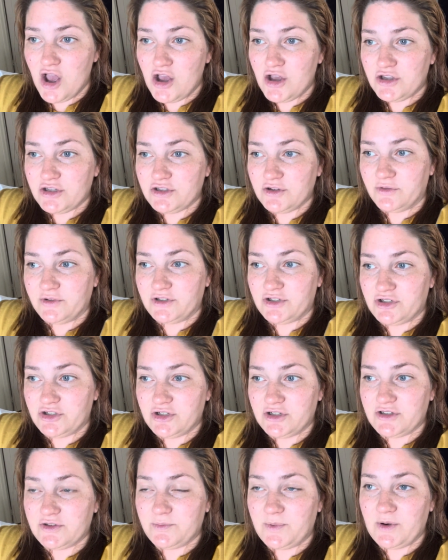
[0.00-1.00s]
So it's
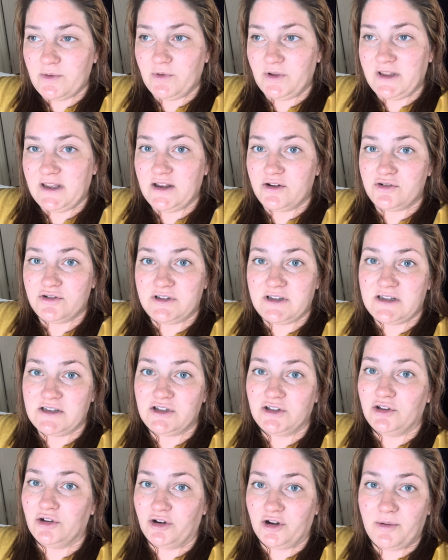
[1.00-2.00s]
just been really interesting
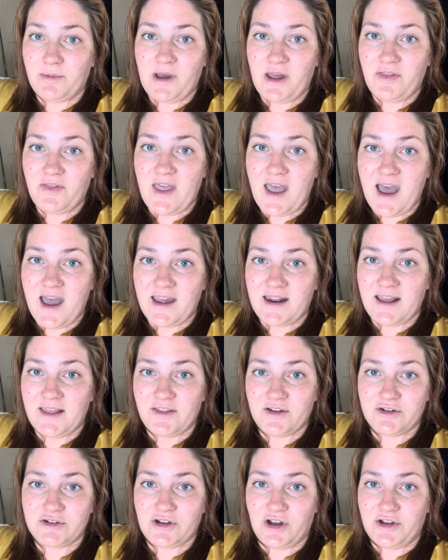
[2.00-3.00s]
to learn about that. And
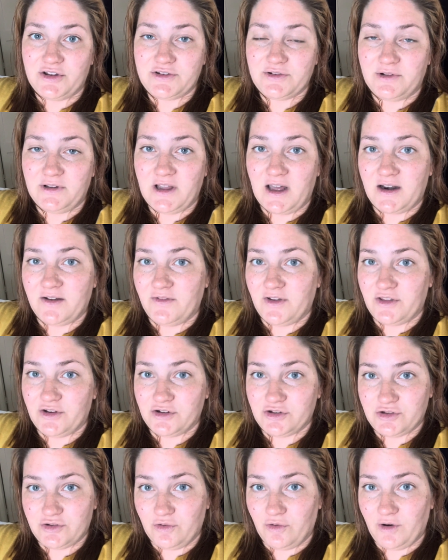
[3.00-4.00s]
there's also a lot of other
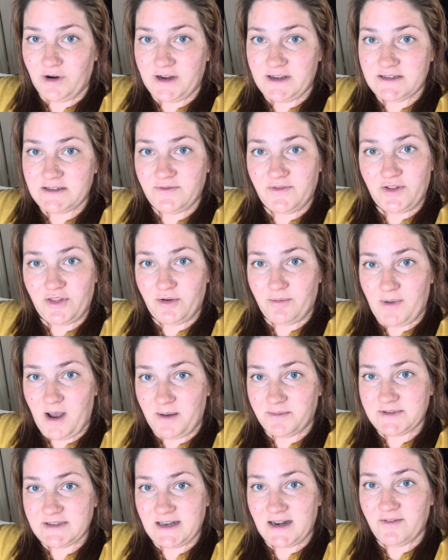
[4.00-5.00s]
stories of other
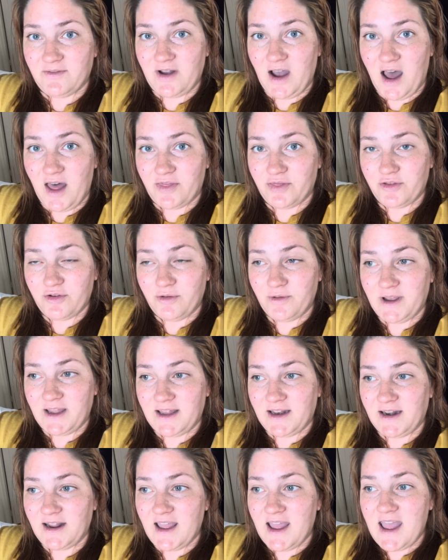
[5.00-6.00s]
moms that have gone through
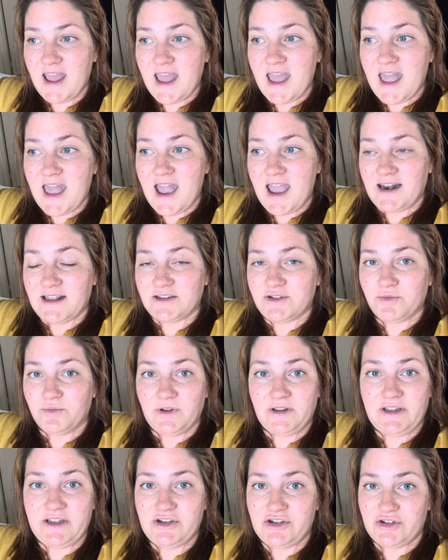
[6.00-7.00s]
it. And it's
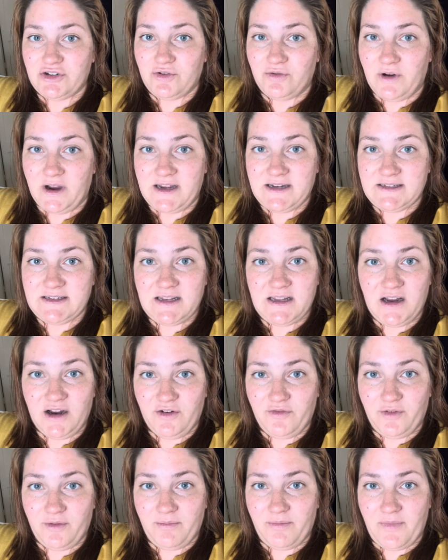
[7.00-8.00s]
really just great to
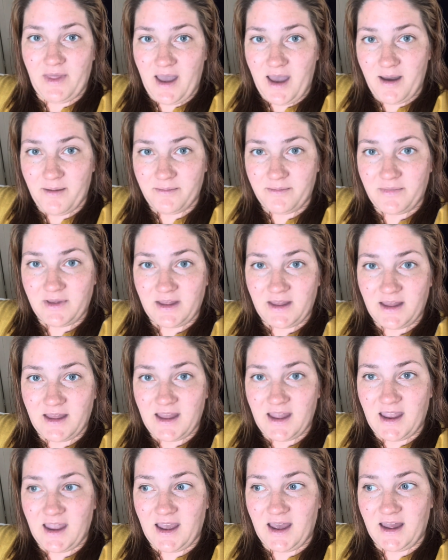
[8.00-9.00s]
hear from them
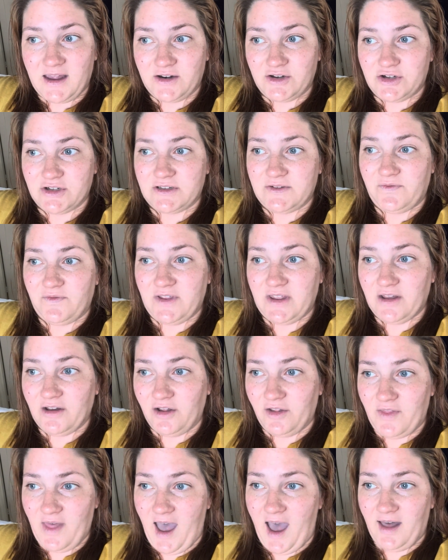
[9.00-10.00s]
and just
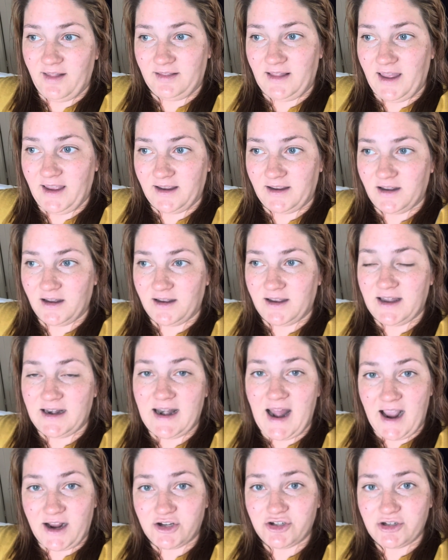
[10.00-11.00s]
feel that like
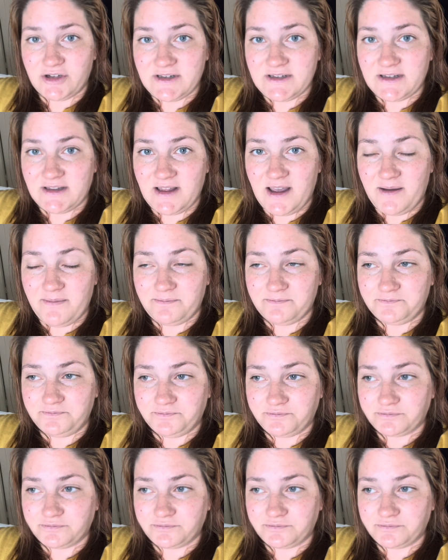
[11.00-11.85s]
connection to them.